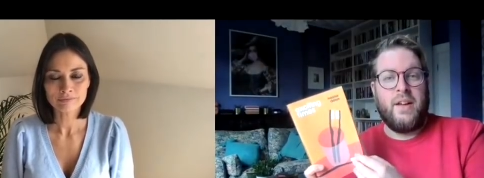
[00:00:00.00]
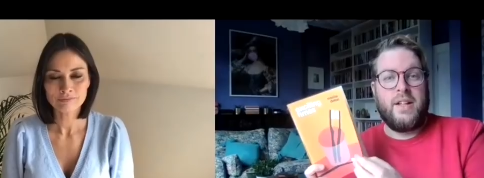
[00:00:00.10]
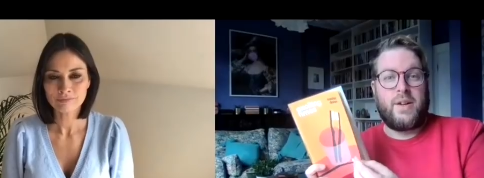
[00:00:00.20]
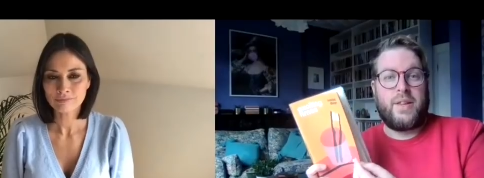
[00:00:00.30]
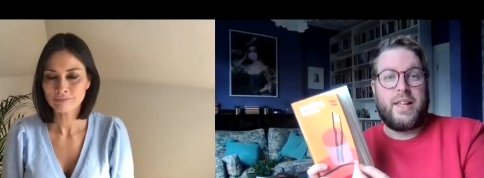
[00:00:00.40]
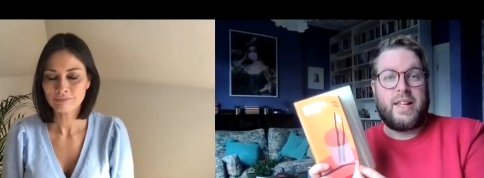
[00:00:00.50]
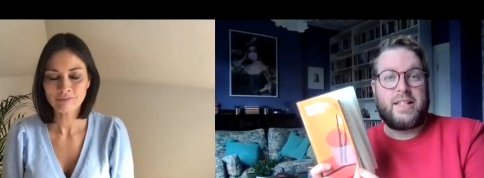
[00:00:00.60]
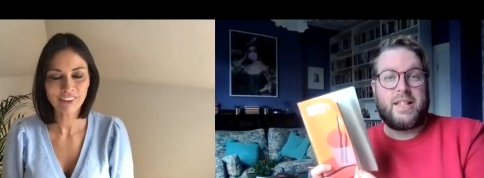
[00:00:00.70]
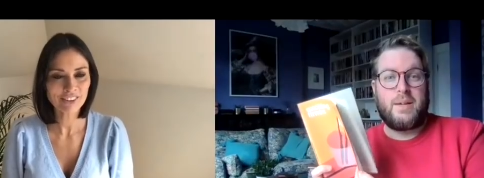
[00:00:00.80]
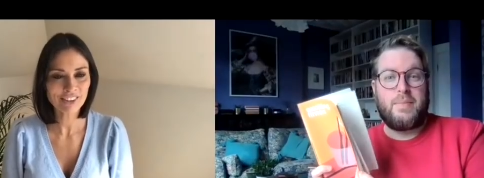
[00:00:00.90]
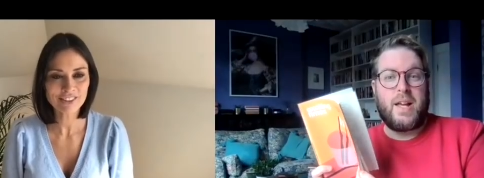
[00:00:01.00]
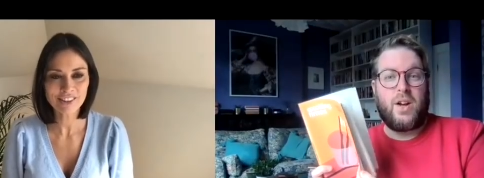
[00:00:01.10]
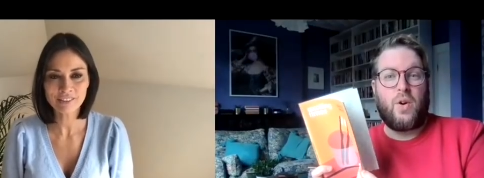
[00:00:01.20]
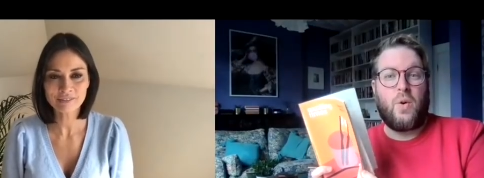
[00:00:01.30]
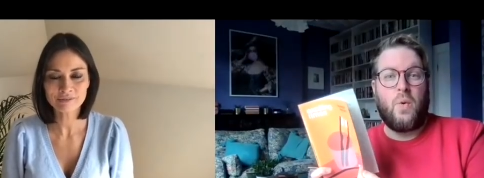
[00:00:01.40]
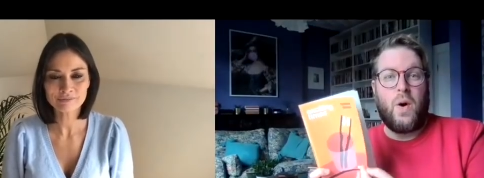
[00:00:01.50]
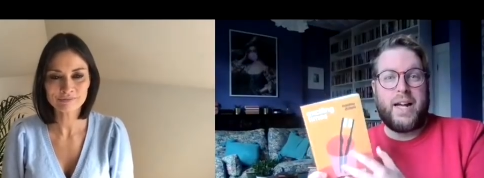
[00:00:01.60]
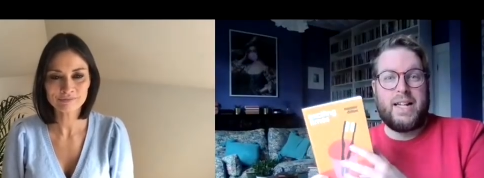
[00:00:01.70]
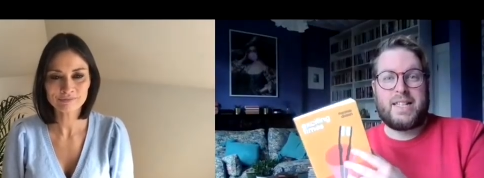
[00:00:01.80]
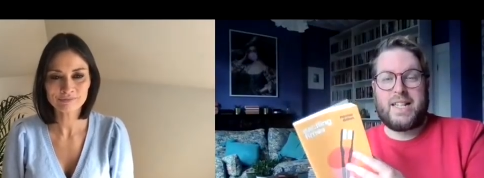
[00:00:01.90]
Speaker 1: So I think it's going to be
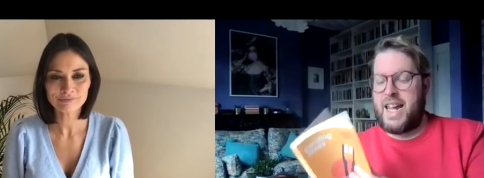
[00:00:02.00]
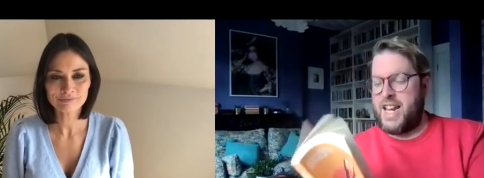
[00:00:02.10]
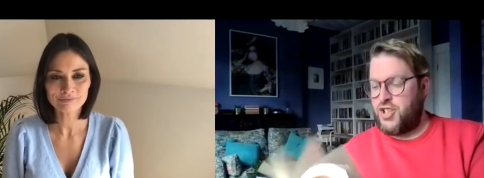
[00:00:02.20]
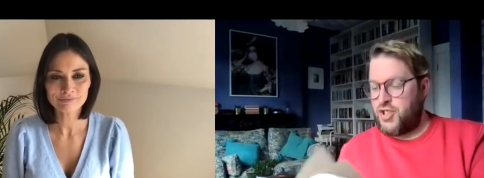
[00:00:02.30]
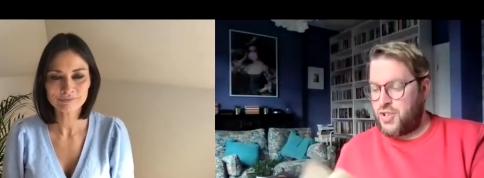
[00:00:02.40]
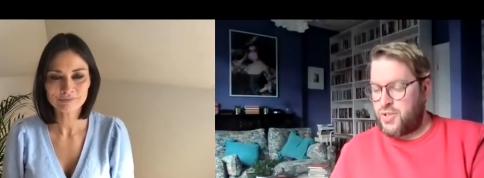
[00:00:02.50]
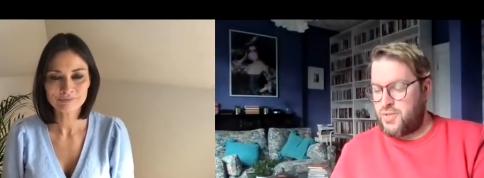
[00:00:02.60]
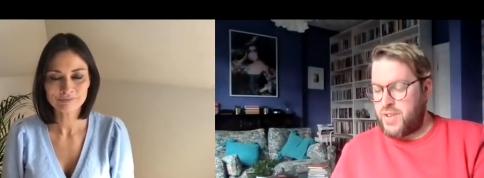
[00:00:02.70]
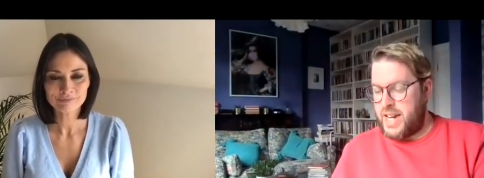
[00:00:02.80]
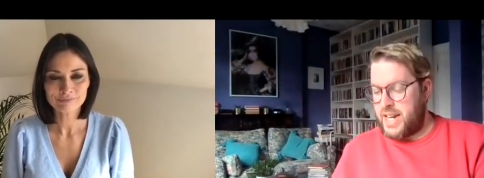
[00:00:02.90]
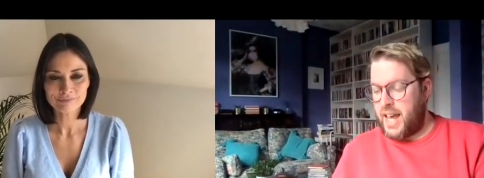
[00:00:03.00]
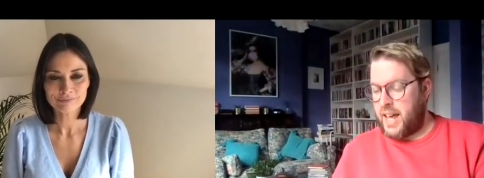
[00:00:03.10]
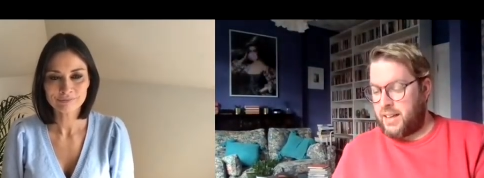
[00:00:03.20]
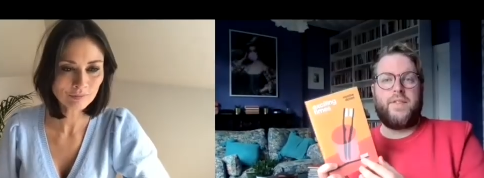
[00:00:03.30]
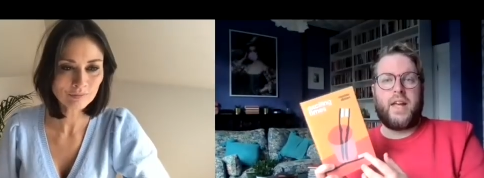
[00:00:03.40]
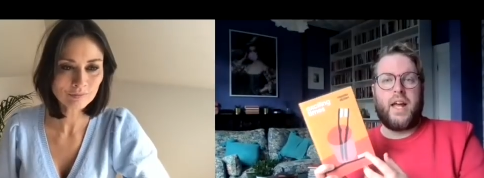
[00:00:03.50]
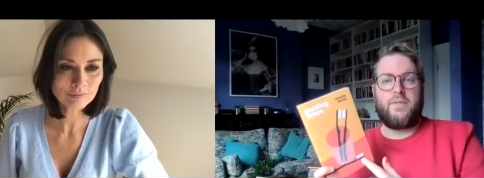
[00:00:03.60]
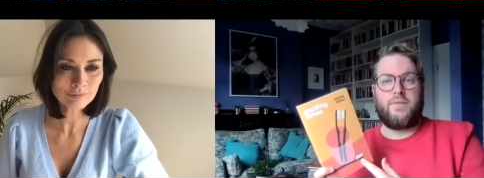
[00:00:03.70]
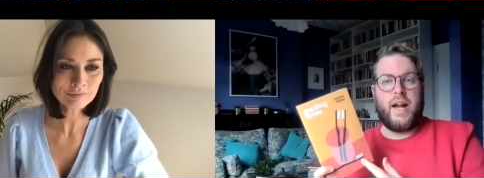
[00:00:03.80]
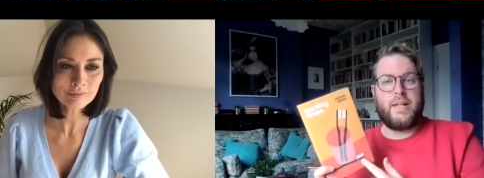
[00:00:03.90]
quite intriguing. Get
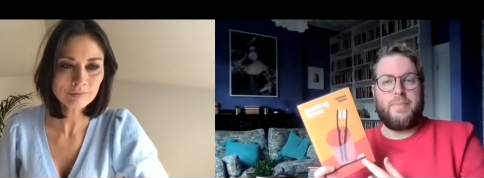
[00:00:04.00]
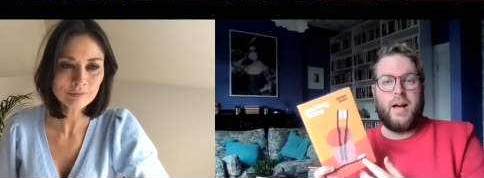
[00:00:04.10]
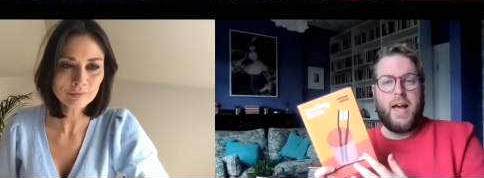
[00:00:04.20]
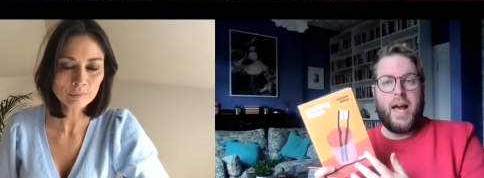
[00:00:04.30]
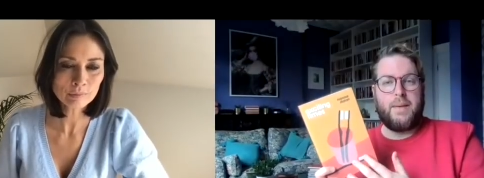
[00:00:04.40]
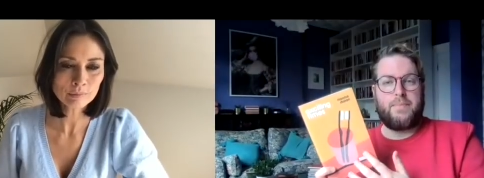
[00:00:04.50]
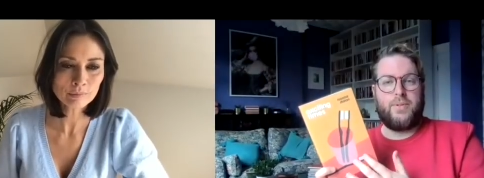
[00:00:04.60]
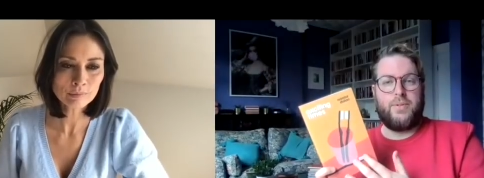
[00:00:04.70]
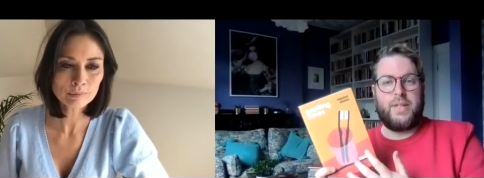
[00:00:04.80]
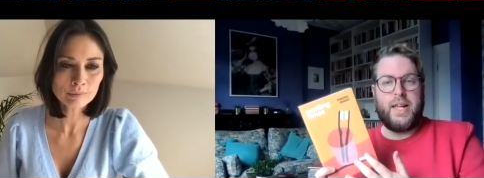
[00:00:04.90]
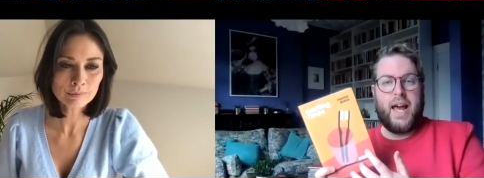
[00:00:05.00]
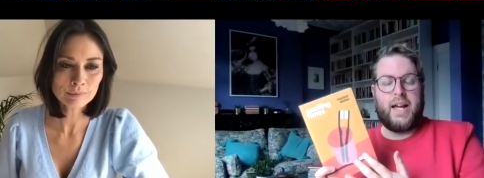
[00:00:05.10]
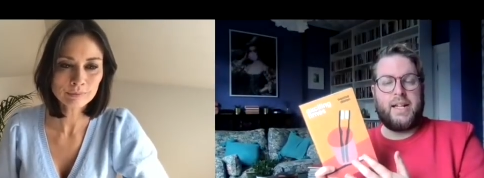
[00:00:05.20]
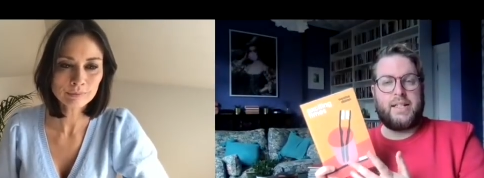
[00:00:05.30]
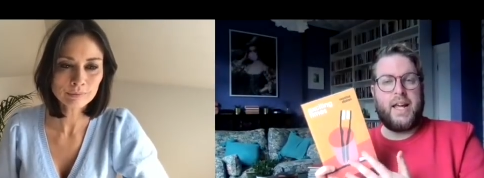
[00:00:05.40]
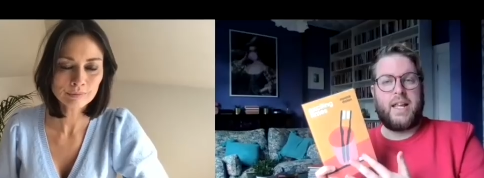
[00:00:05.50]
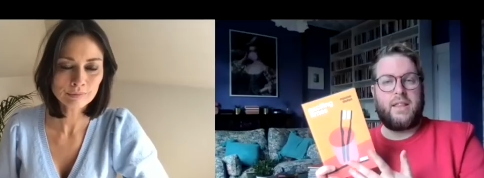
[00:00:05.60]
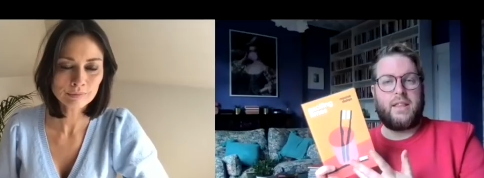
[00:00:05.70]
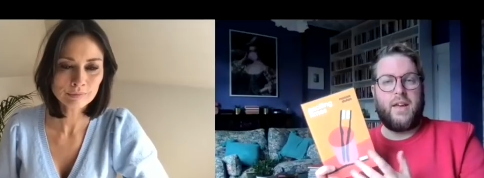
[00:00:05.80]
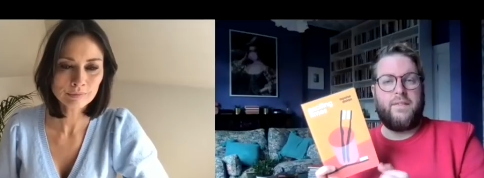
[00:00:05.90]
it read by April the
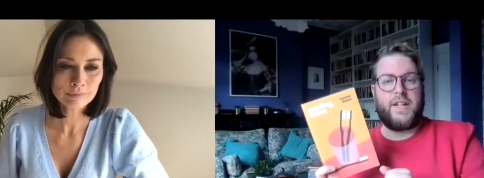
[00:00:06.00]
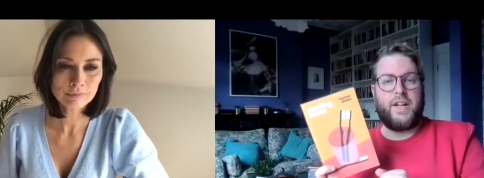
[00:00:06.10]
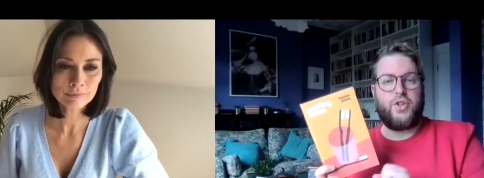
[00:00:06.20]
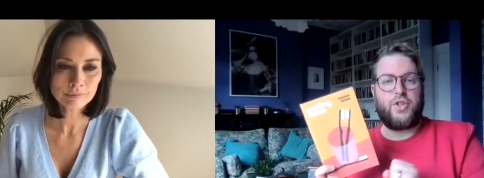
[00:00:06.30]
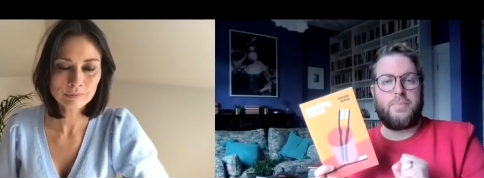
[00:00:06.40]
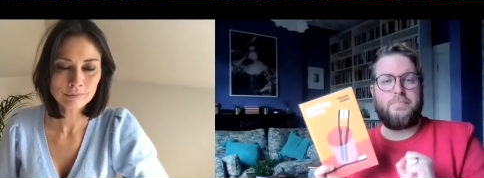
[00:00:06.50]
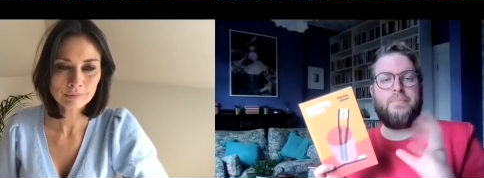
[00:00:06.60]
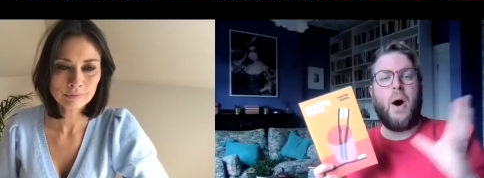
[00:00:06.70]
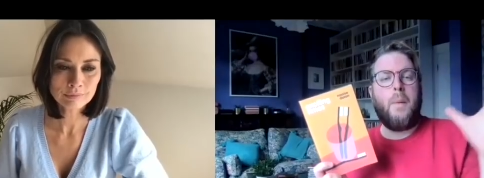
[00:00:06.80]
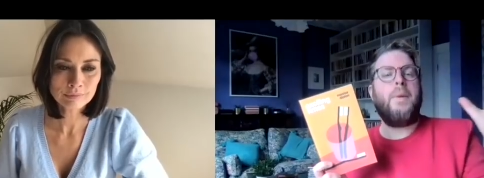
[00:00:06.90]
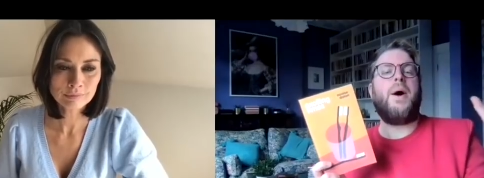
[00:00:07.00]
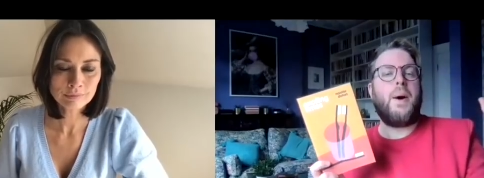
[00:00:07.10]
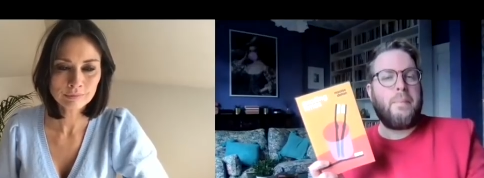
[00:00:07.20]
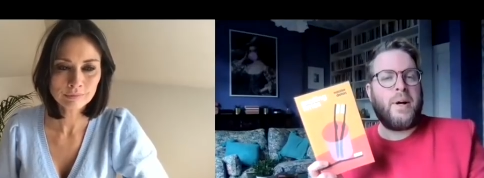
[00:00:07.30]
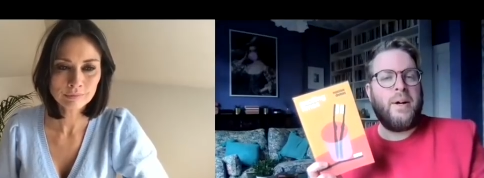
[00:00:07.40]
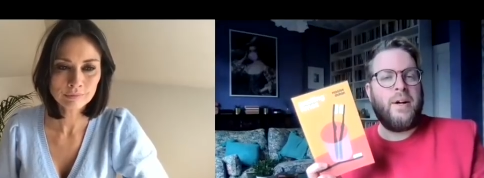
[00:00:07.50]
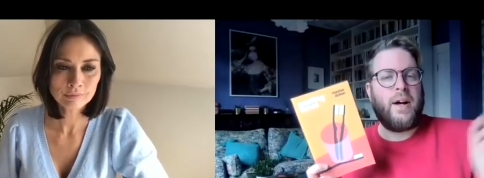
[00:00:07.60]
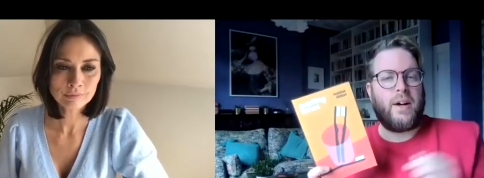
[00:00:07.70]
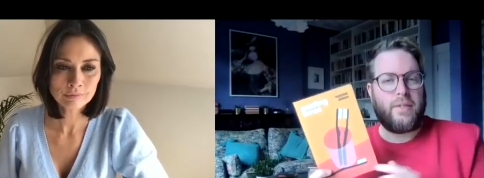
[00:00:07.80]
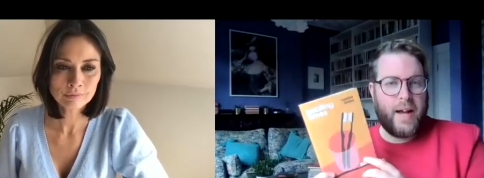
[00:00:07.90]
18th. A video should pop up
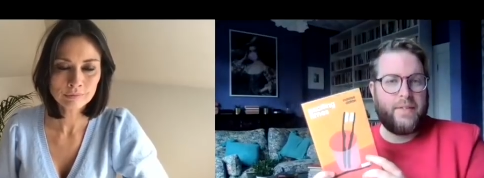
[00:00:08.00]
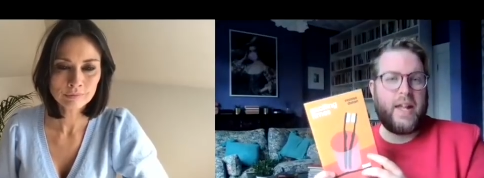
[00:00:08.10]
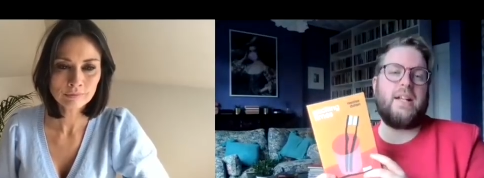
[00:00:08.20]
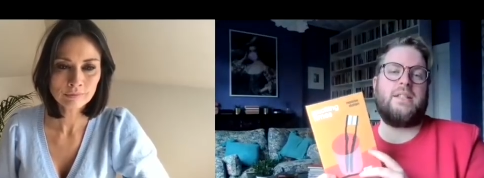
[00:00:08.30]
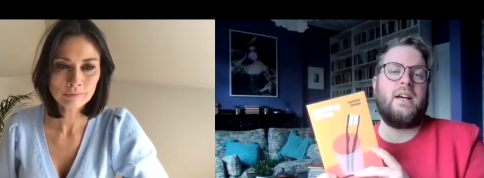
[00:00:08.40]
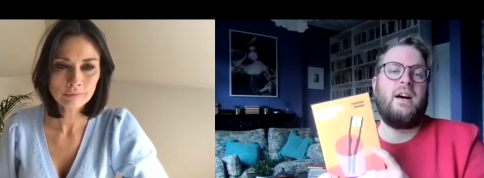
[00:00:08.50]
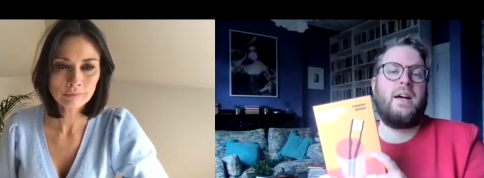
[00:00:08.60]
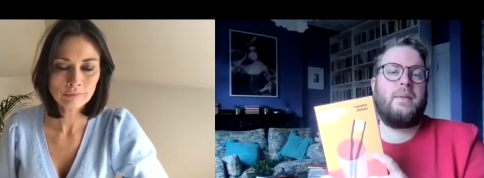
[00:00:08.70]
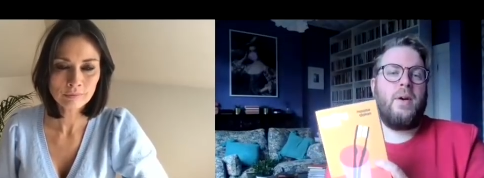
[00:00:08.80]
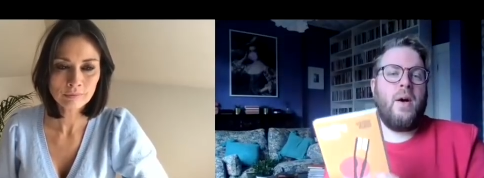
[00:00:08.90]
around that time.